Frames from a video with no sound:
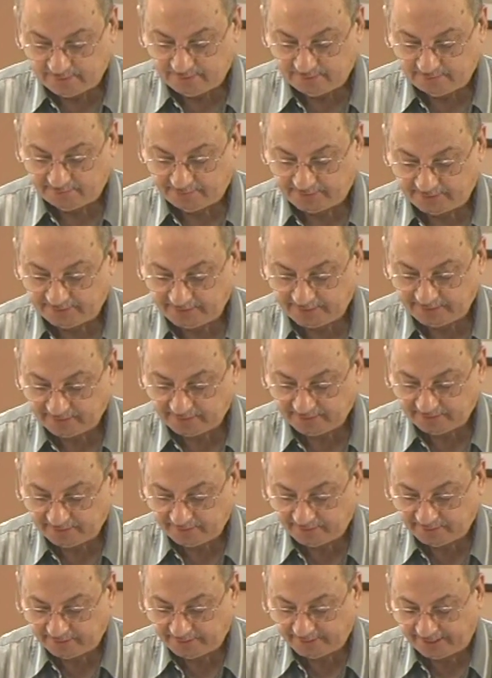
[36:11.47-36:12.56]
Brother,
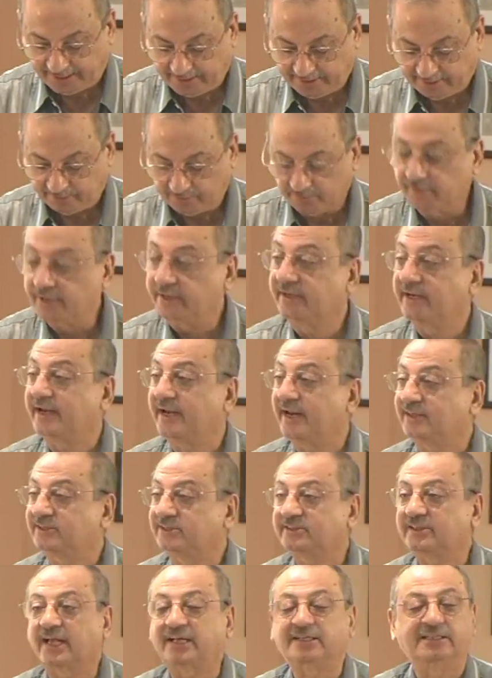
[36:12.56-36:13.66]
we did
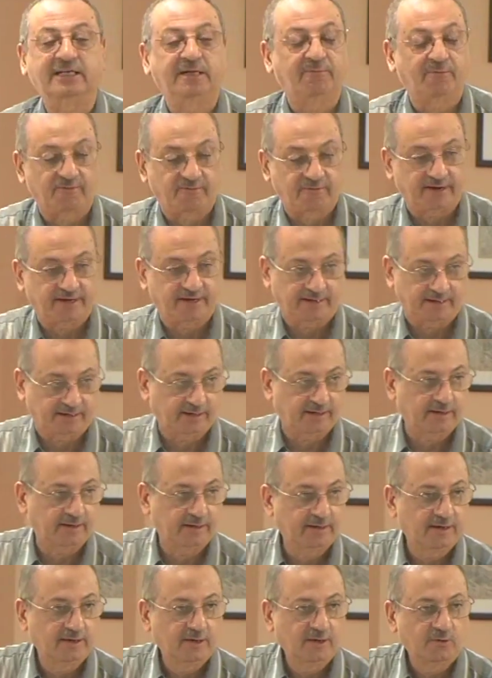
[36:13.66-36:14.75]
exercise number 1.
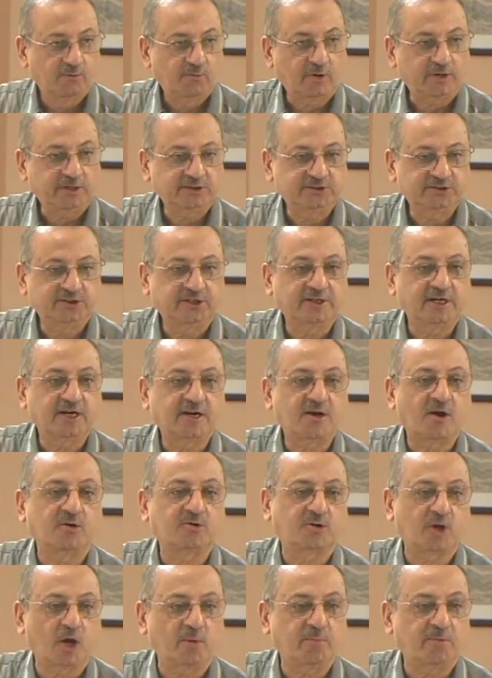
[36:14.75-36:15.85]
What is written on
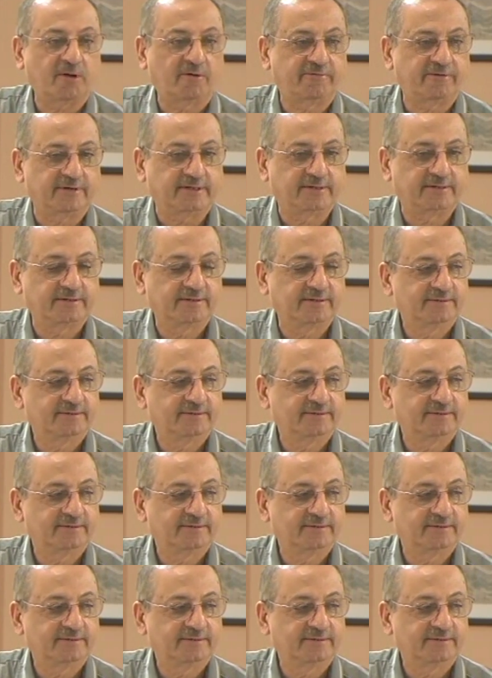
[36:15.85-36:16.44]
top of it?